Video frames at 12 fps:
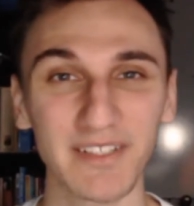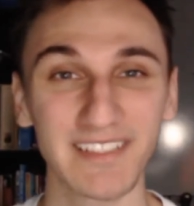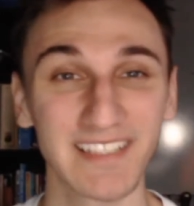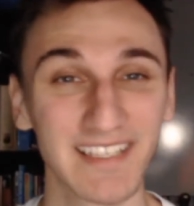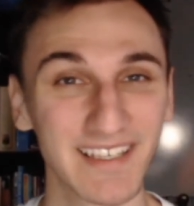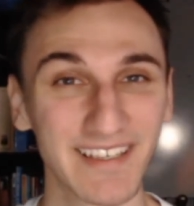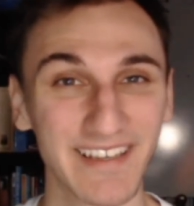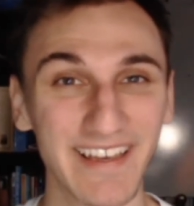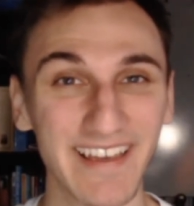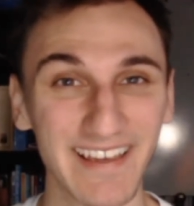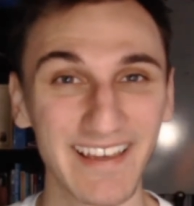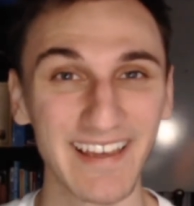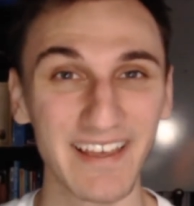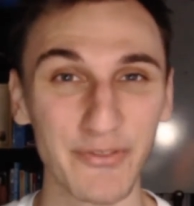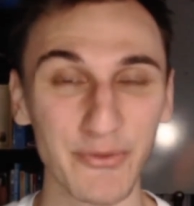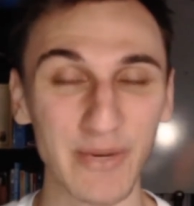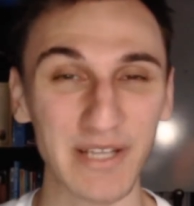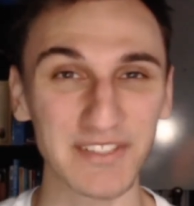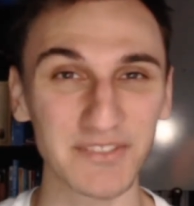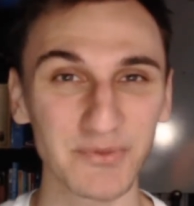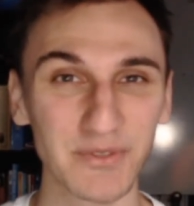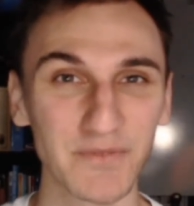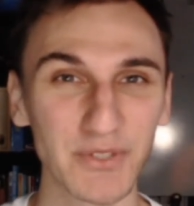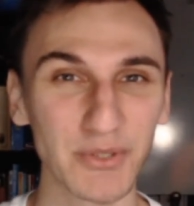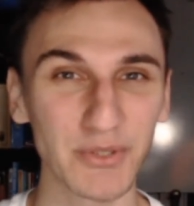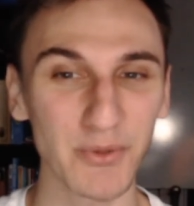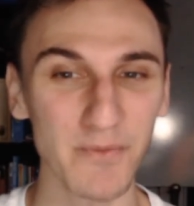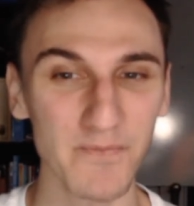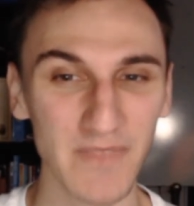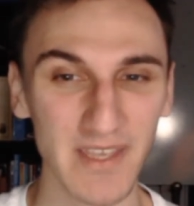it throughout this review.